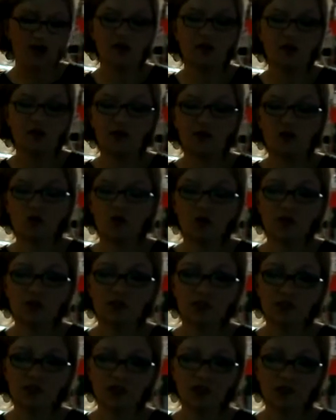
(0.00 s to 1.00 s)
3/4
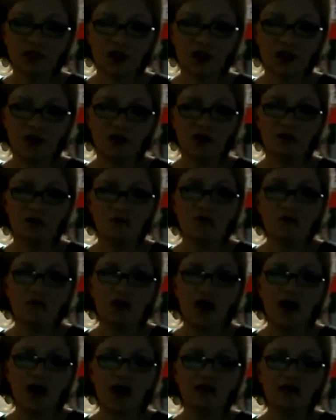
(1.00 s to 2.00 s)
inches long.
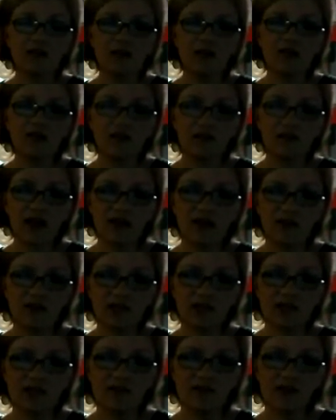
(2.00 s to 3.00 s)
I love the
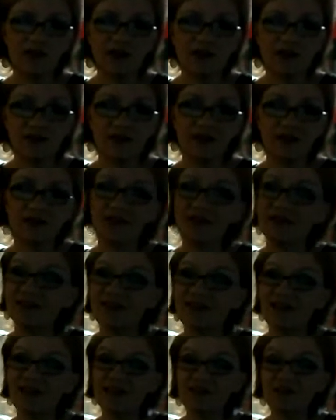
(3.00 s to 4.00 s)
idea of hanging this on the
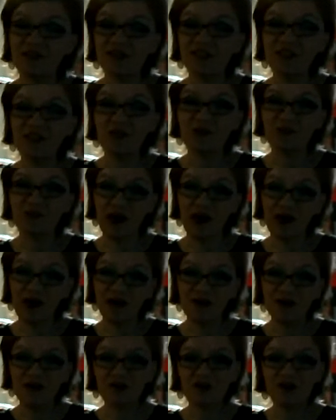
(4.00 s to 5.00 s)
end of a kid's
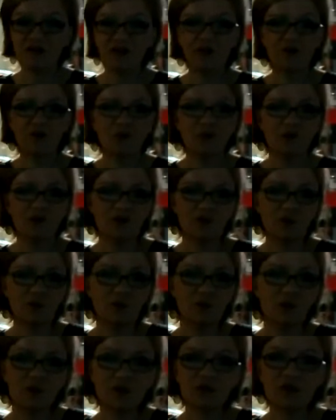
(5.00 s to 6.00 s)
bed so they can put their
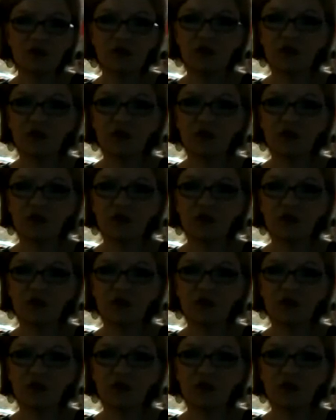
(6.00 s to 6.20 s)
books